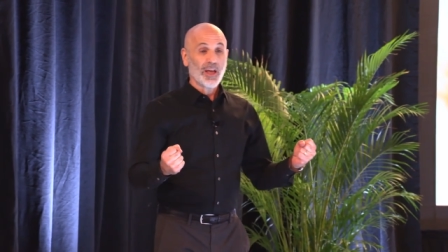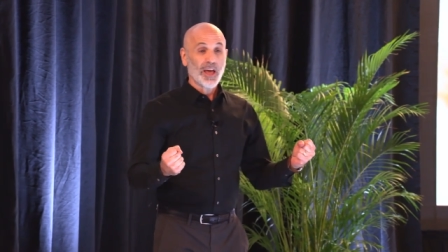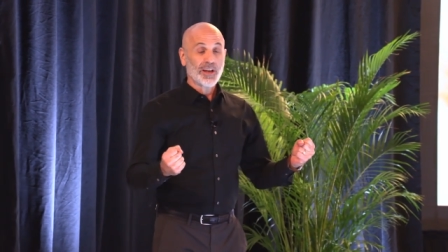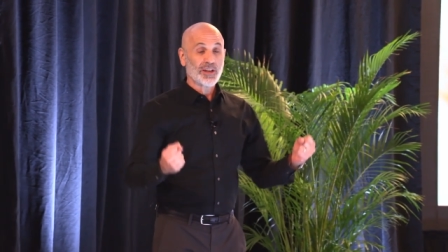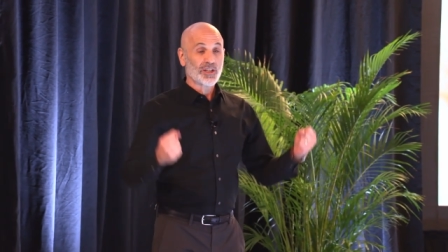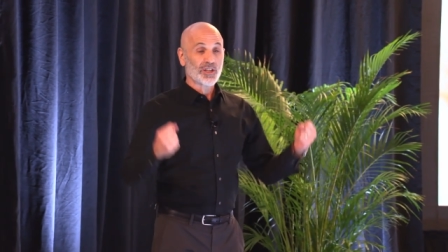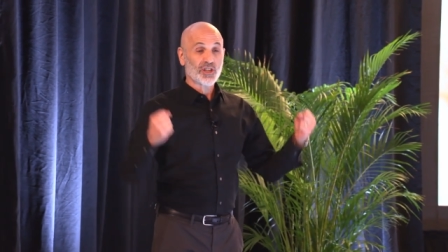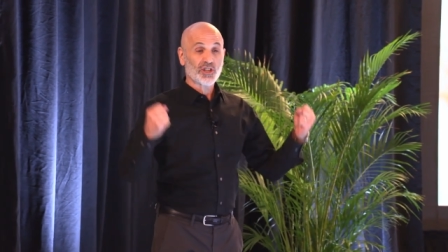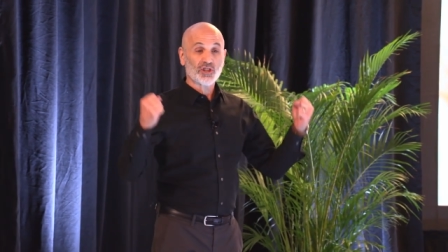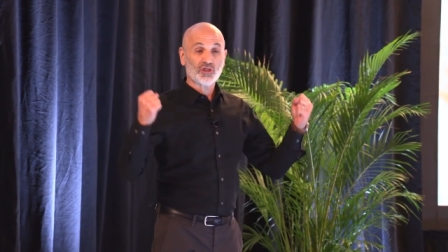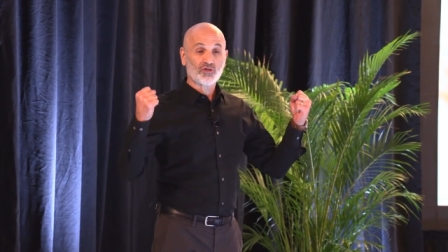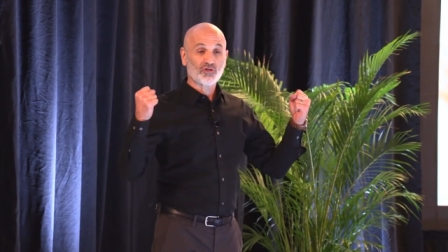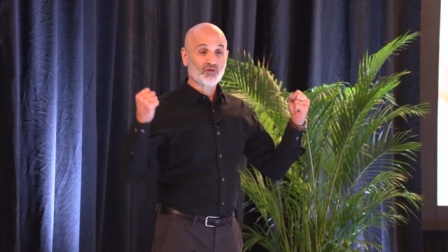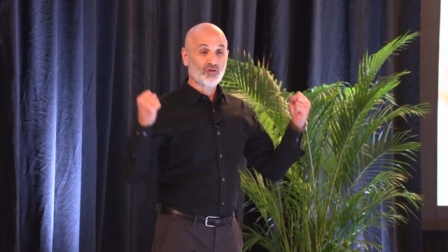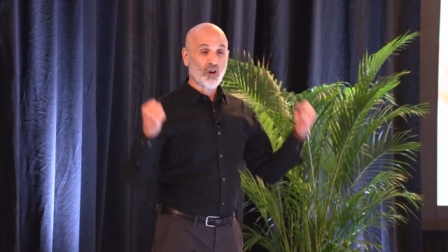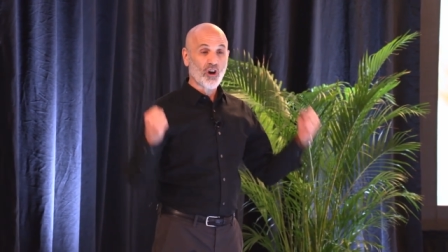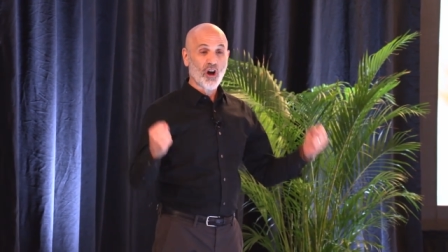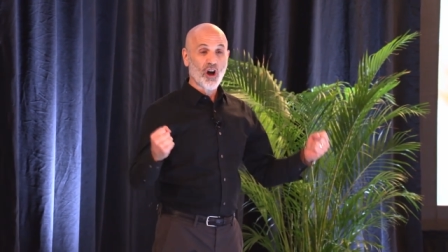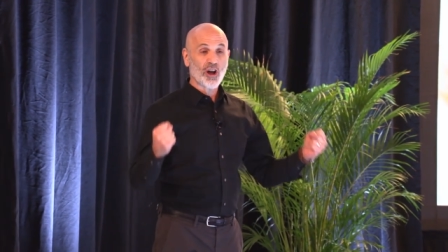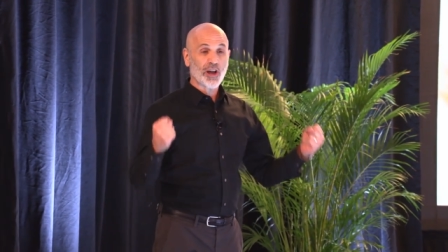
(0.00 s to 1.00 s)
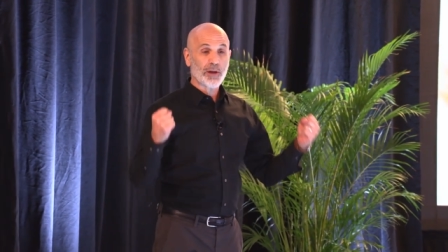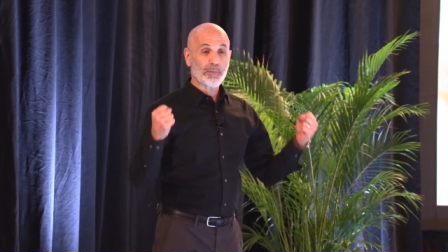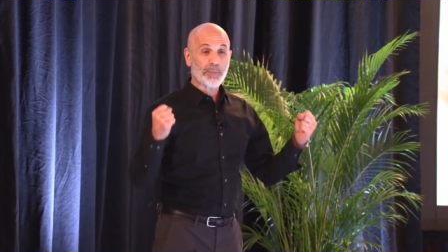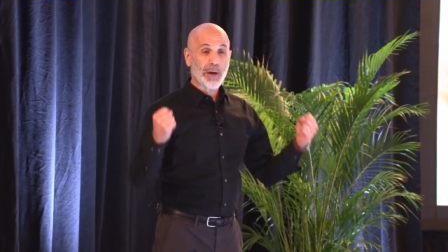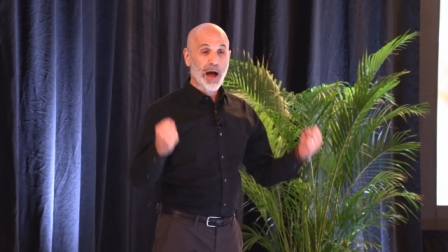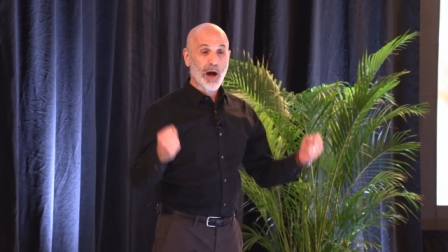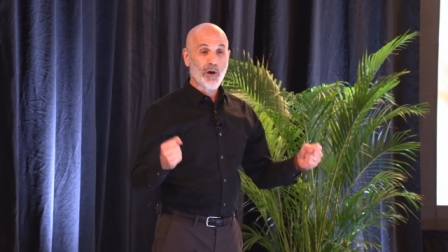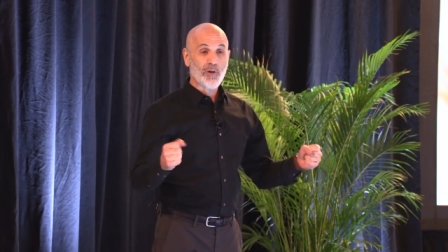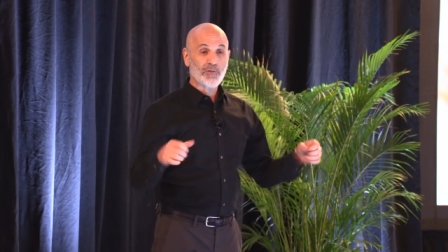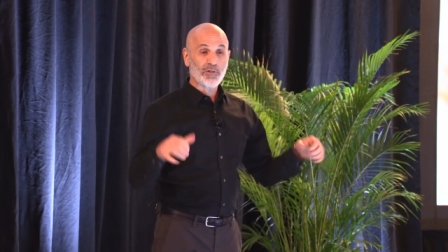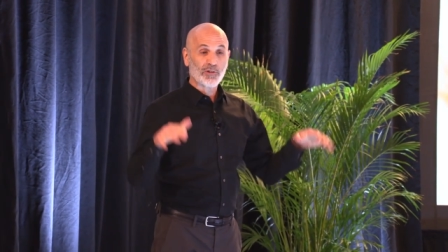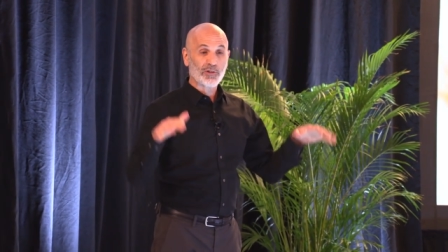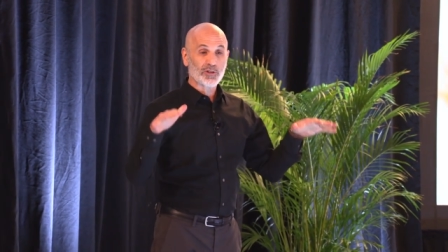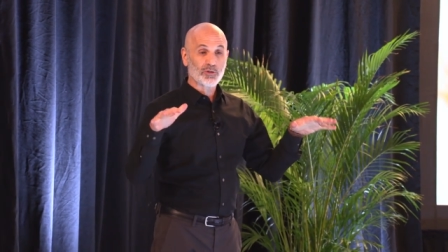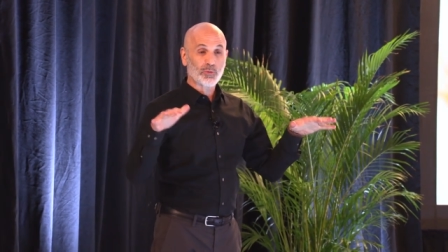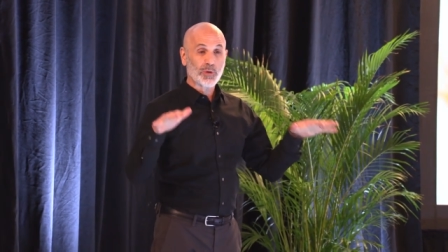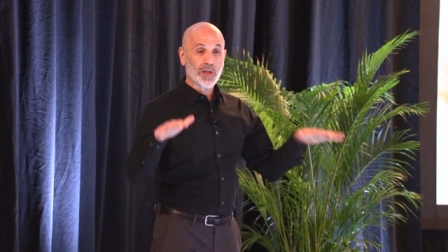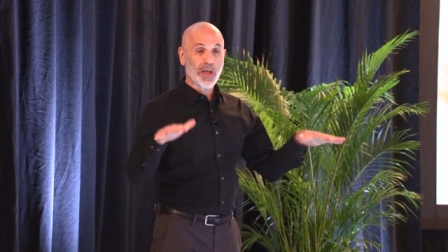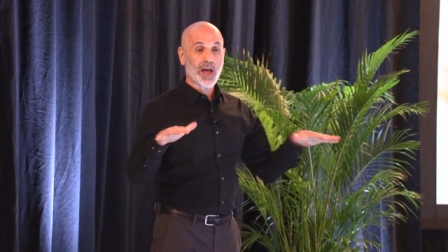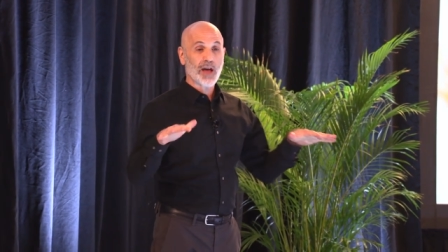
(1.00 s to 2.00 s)
and as strong and powerful
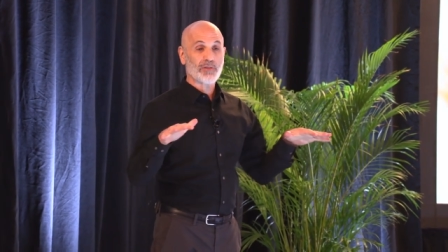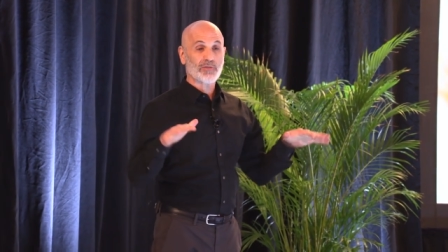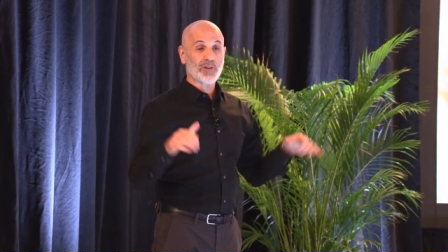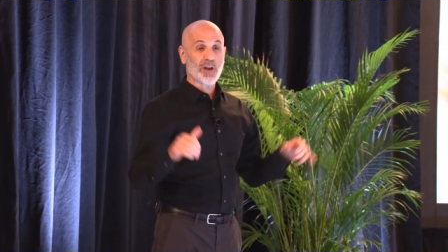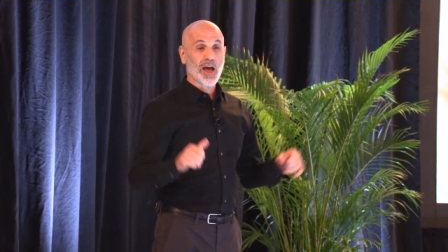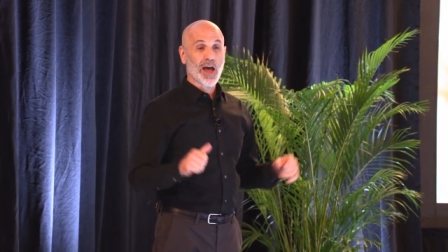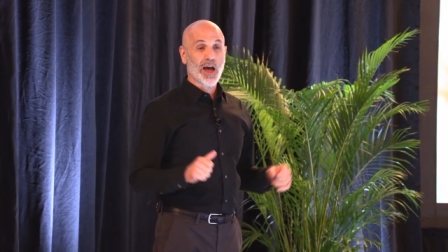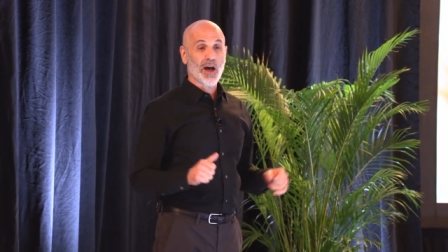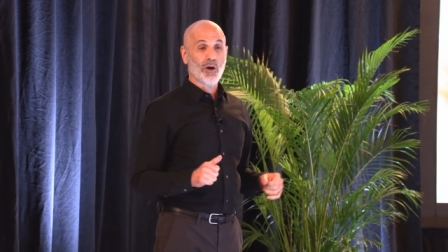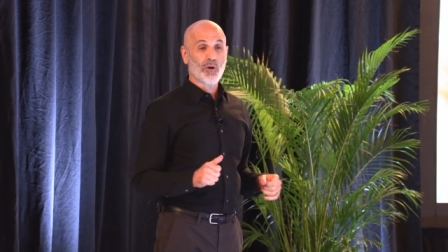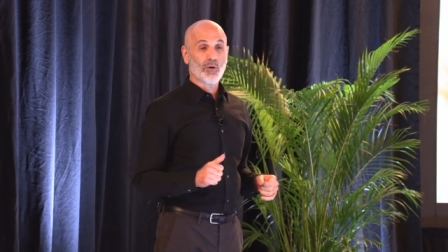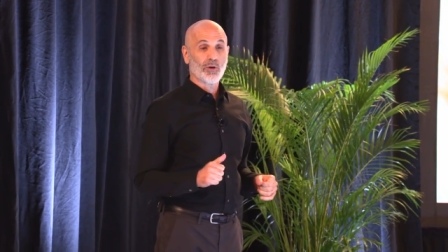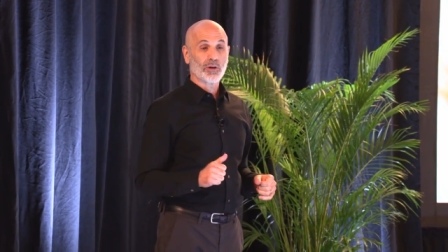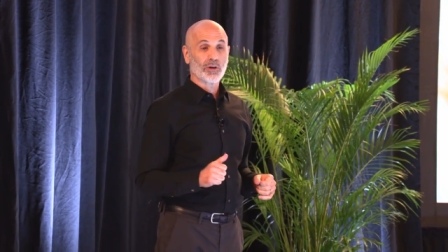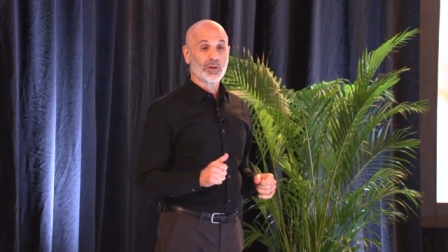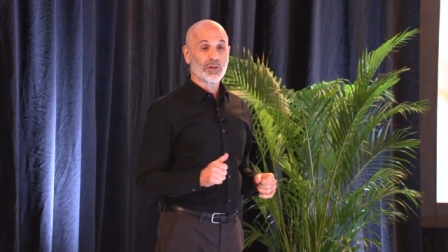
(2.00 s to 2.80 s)
as we have now.